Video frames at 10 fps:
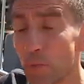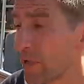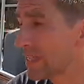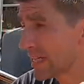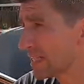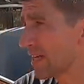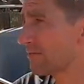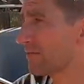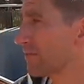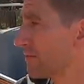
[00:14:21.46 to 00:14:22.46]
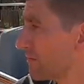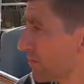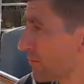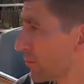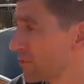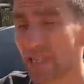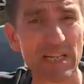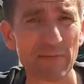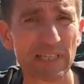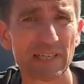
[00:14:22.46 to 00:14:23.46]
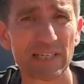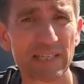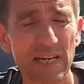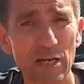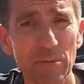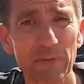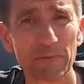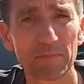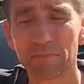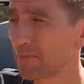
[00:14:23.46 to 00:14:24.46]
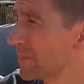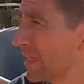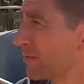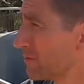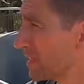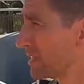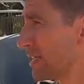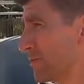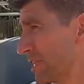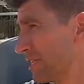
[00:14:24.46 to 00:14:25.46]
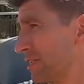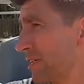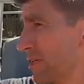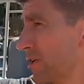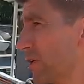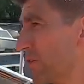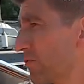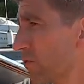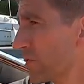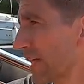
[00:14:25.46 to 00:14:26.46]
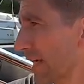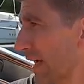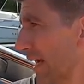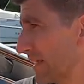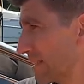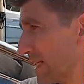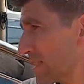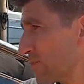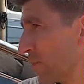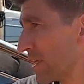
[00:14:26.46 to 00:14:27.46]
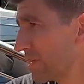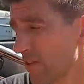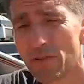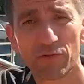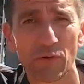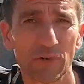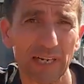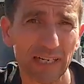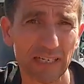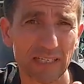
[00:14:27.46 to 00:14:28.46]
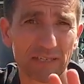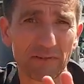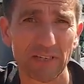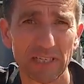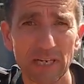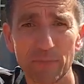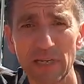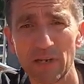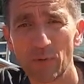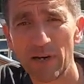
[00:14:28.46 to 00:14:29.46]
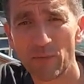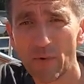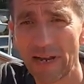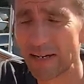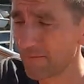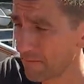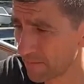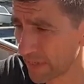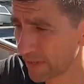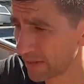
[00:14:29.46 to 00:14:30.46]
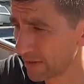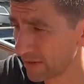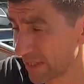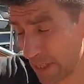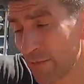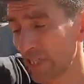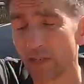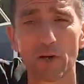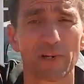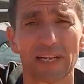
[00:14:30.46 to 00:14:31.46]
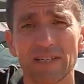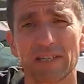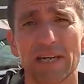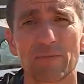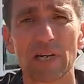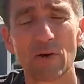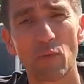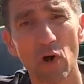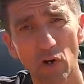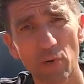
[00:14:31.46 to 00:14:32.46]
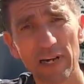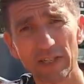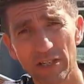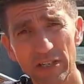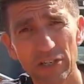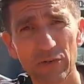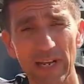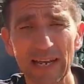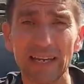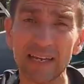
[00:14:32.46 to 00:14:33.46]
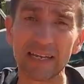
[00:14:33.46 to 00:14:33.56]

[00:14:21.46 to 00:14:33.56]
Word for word: But it does have the flaws endemic to its type. You know, there's limited foredeck access, and when you're on the foredeck, it's very slippy when wet. The, there's limited accommodation down below, and what accommodation you do get